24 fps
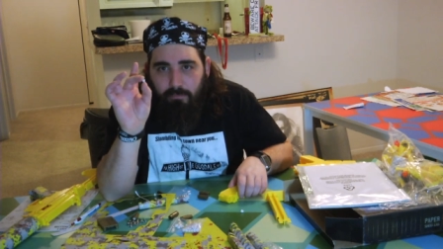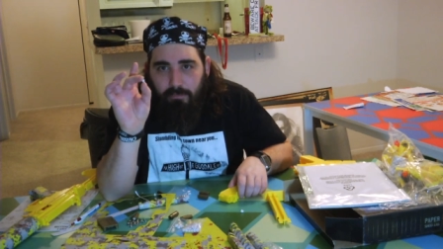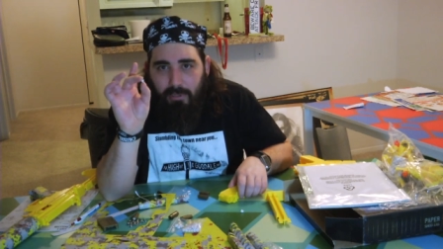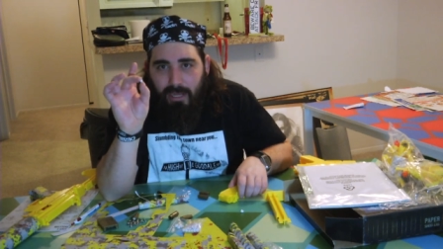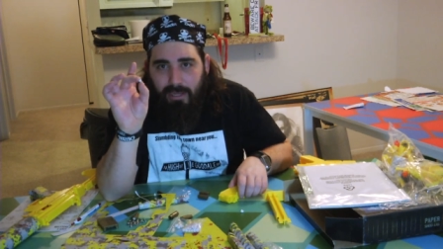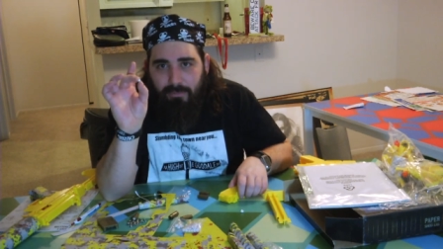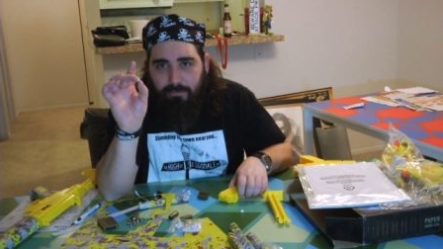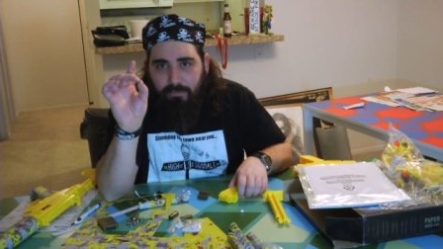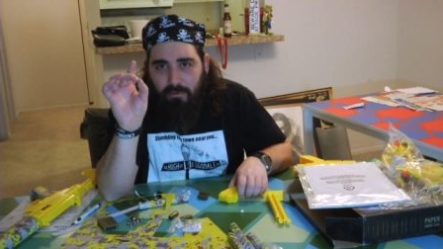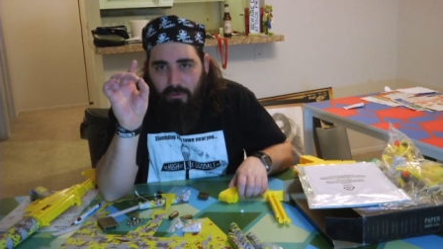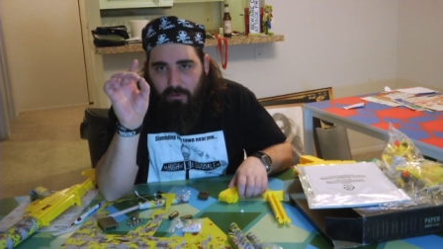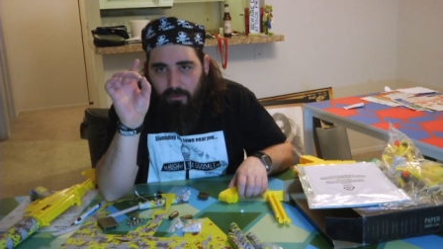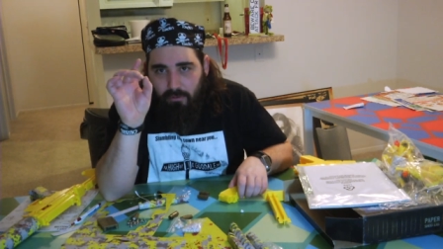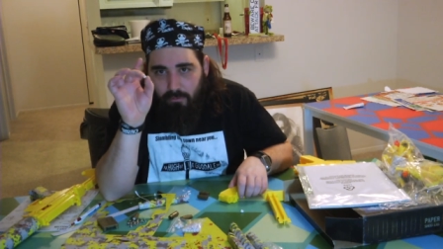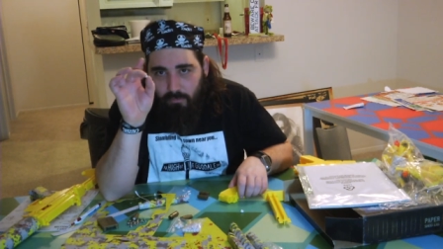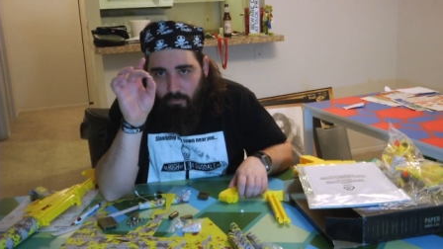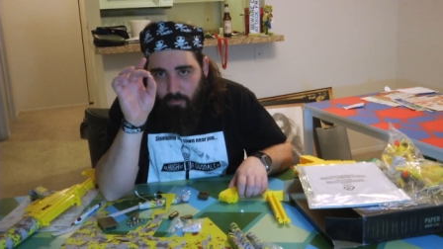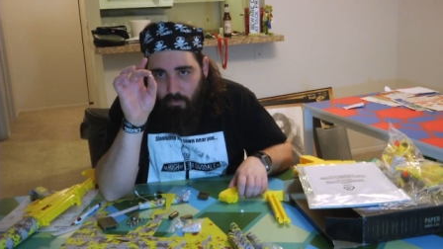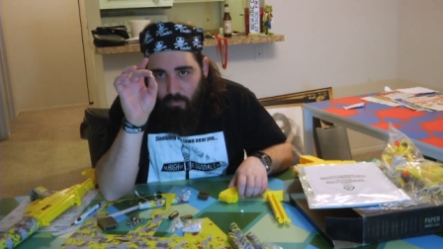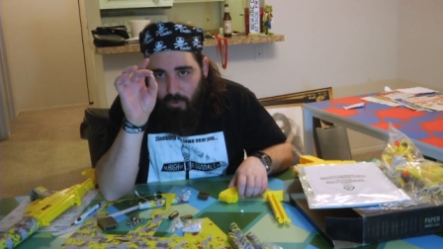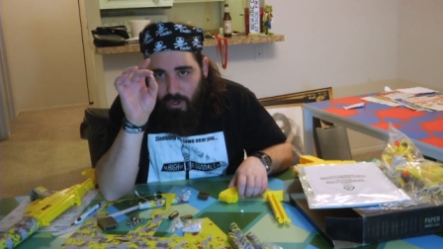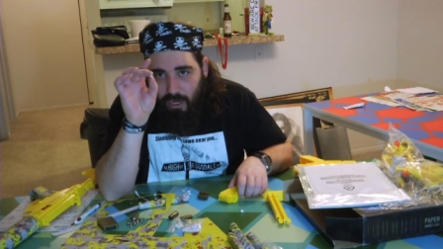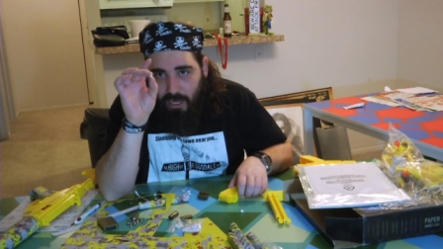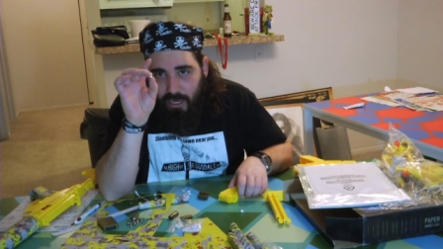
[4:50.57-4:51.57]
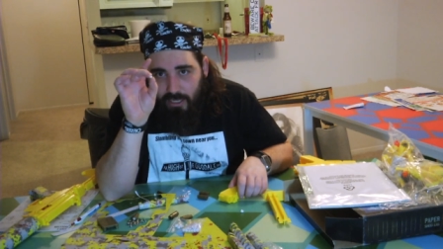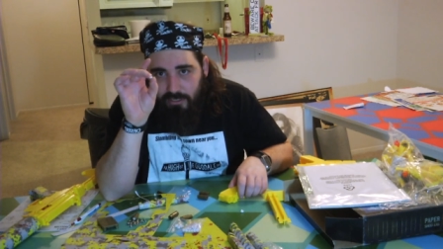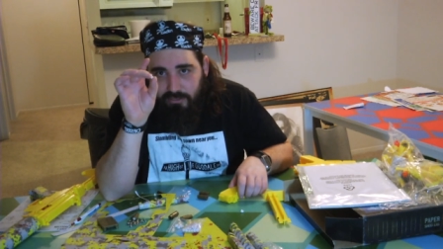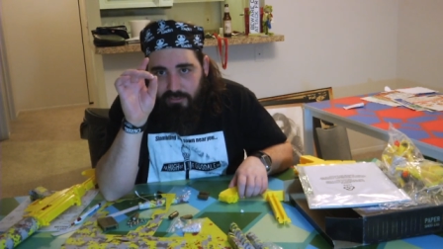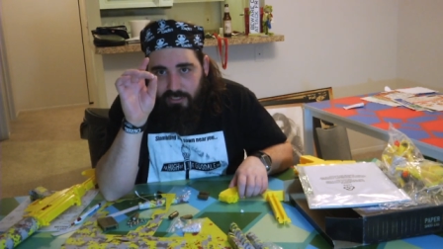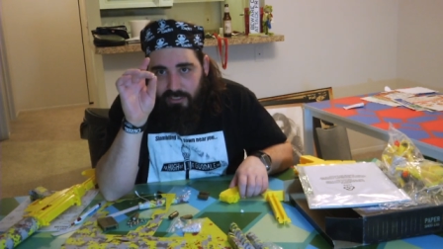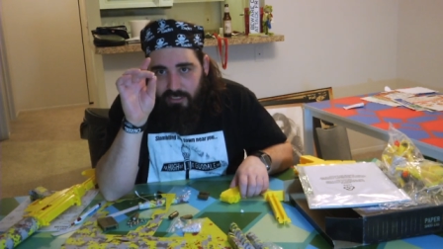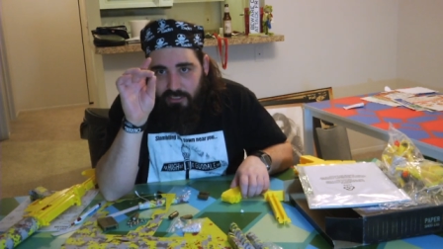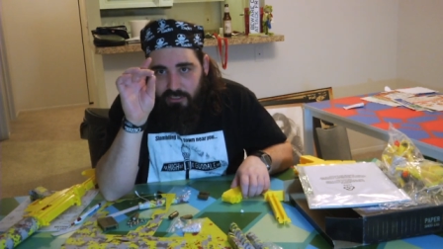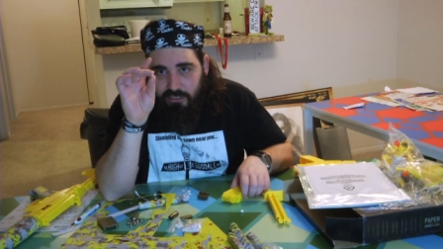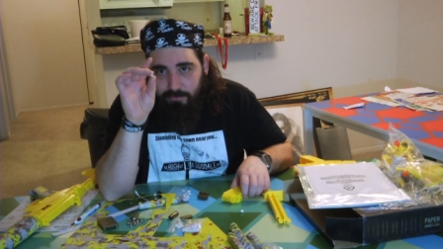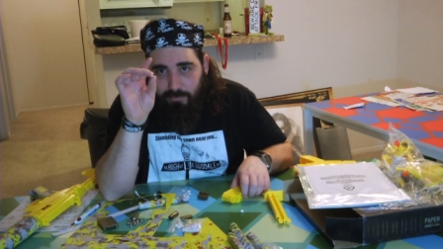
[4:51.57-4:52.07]
paper
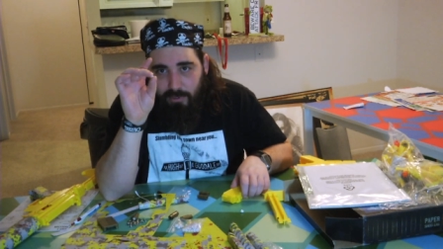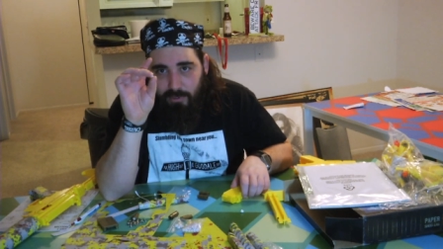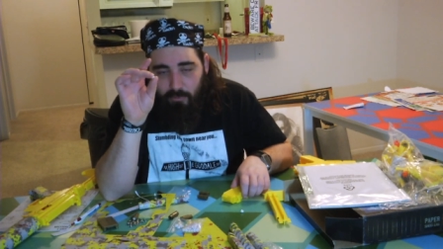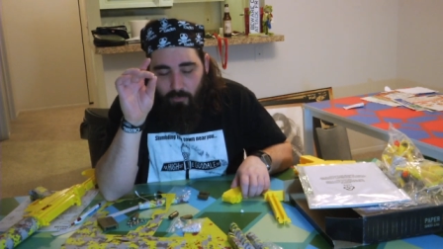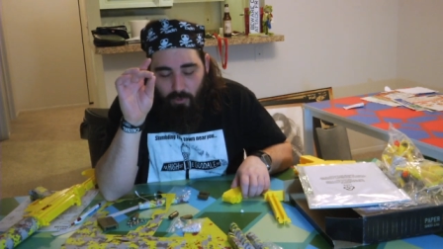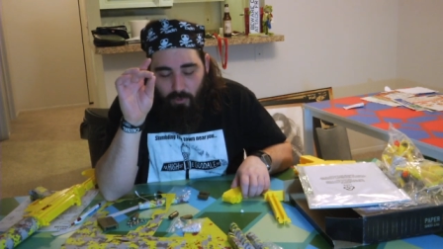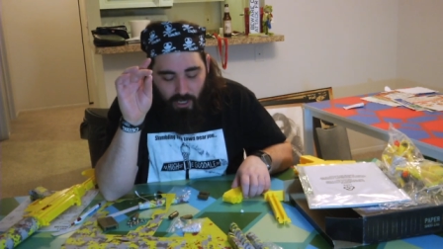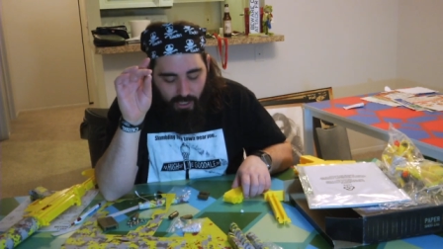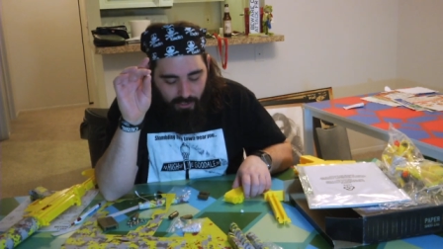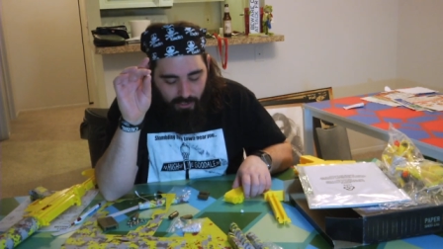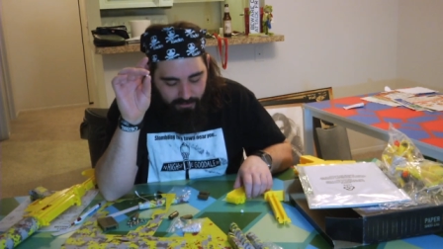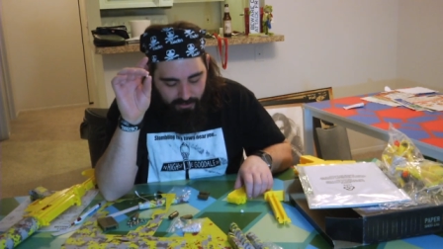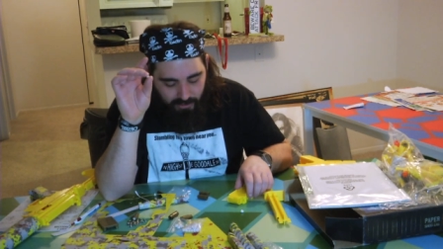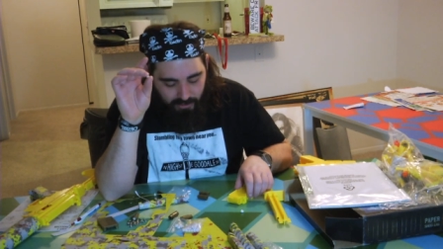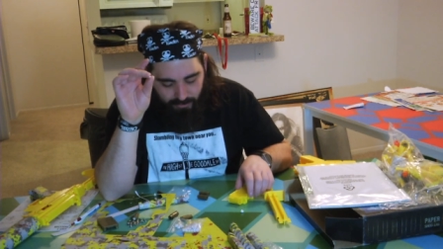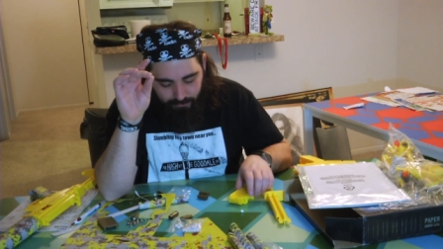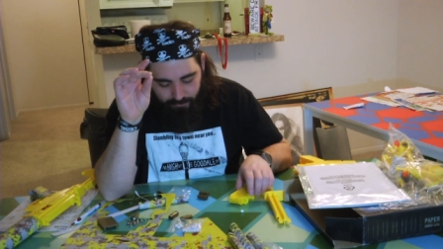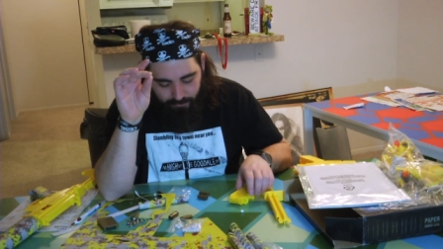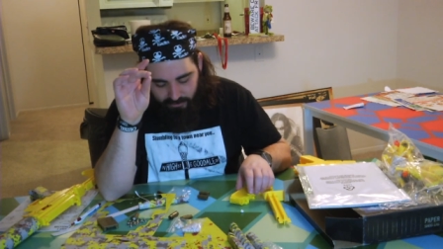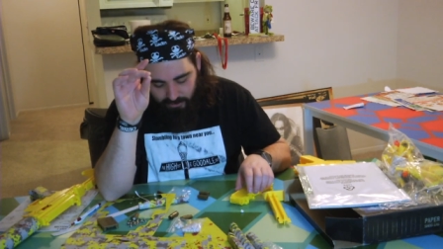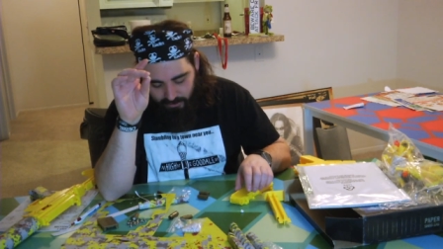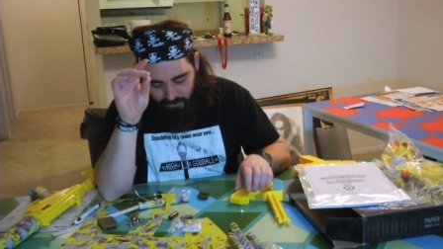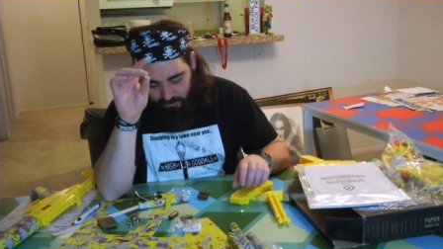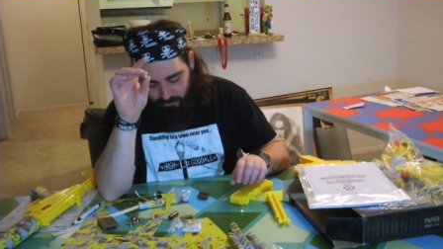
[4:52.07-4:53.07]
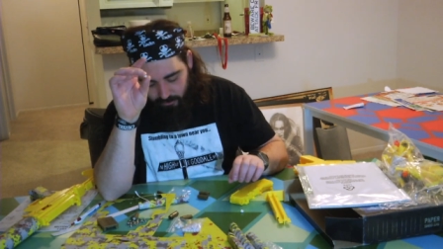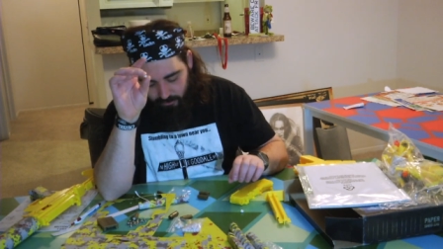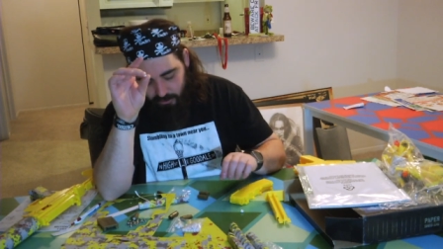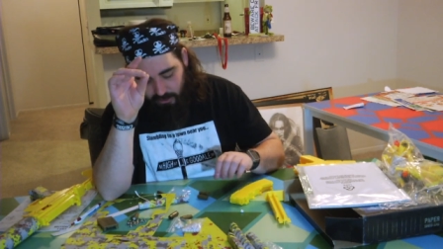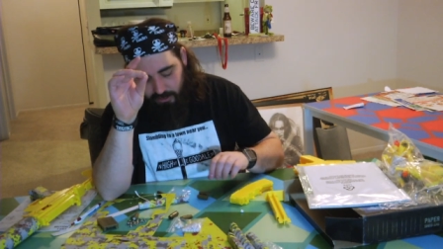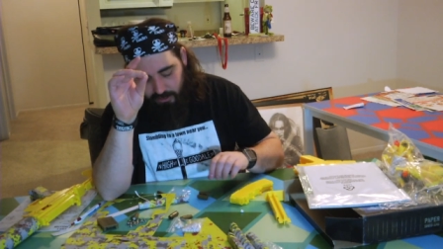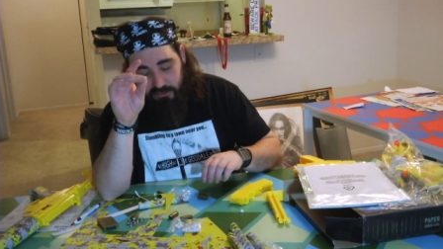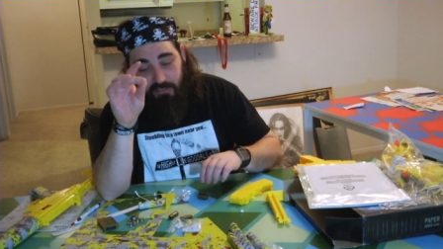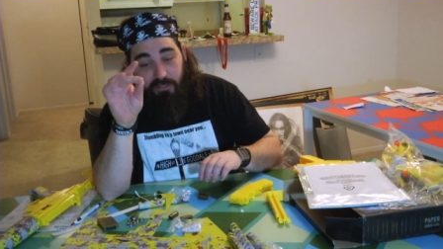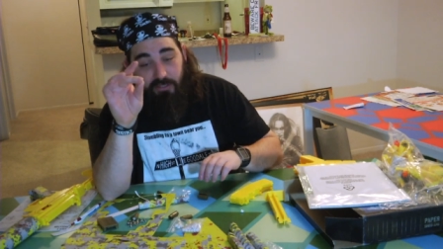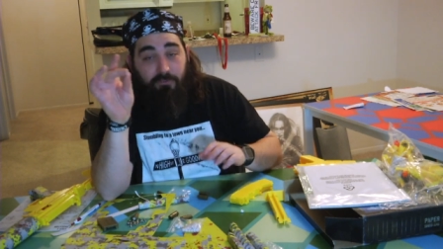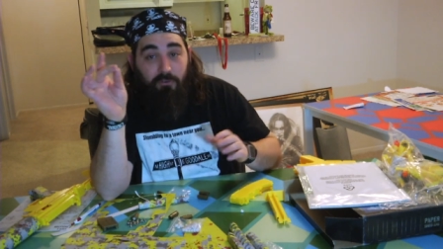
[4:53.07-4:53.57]
wads, like a spit wad type thing,
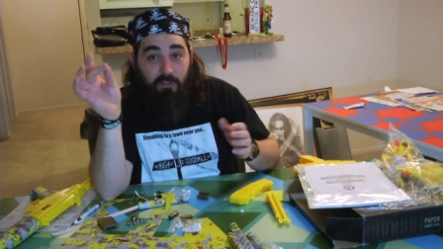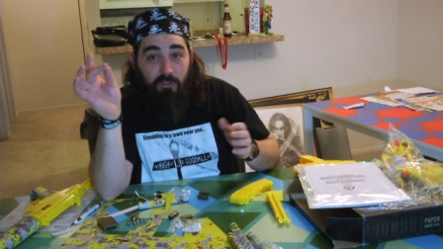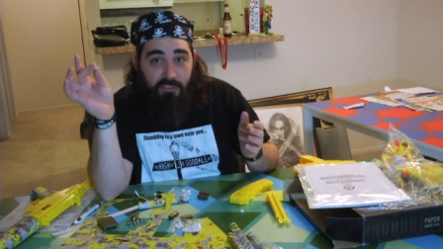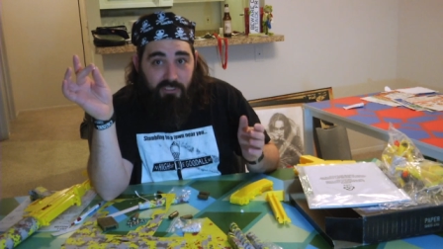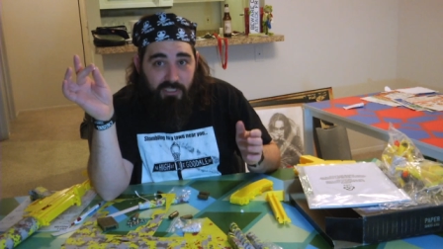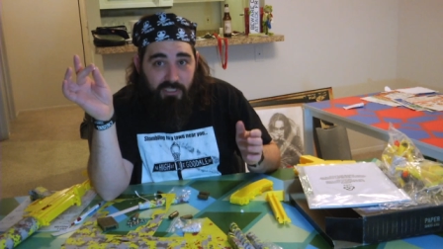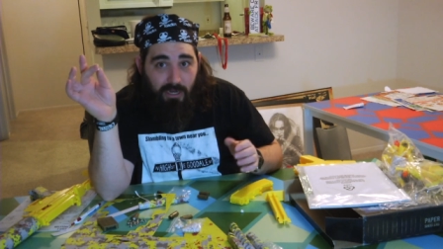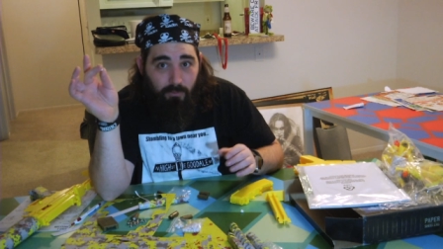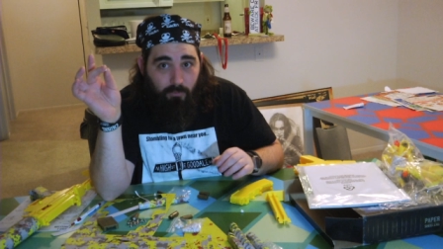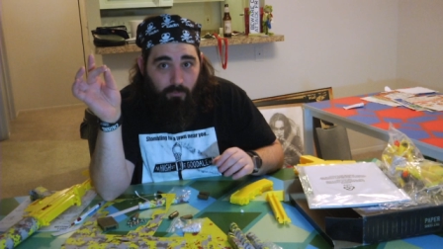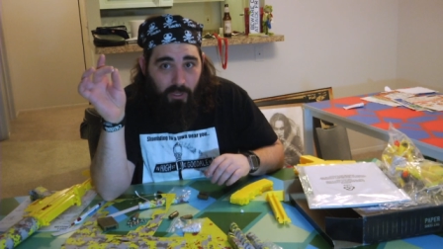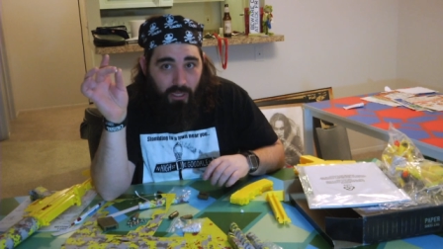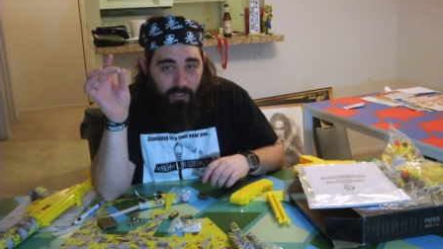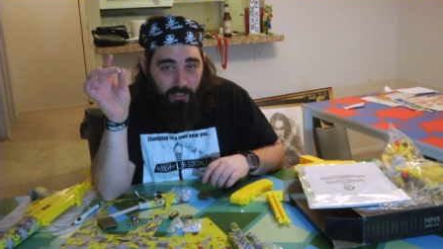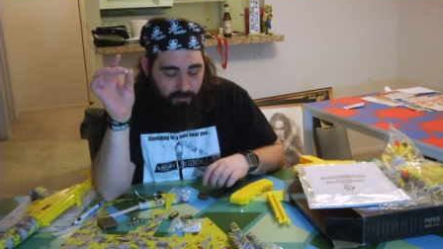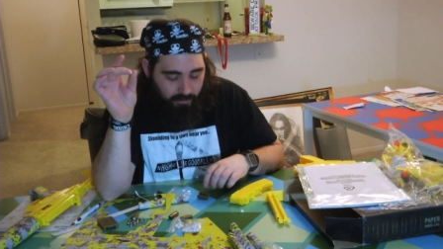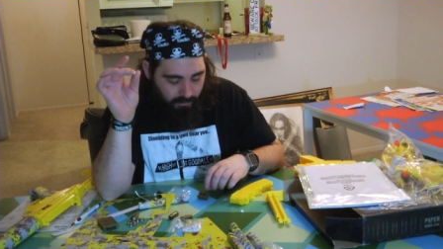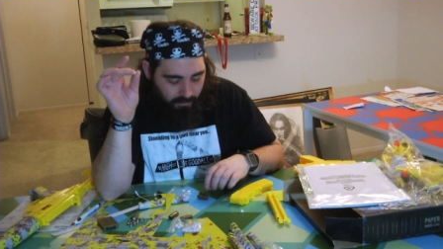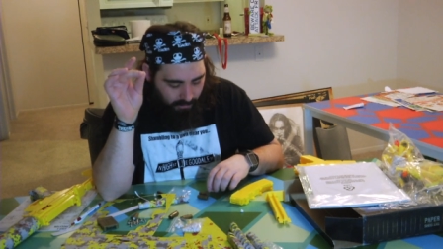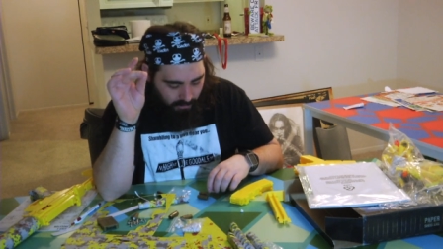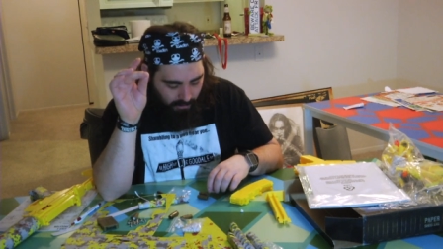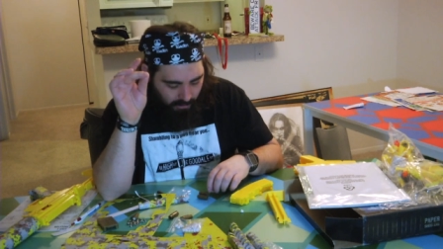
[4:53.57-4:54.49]
except for it's not wet,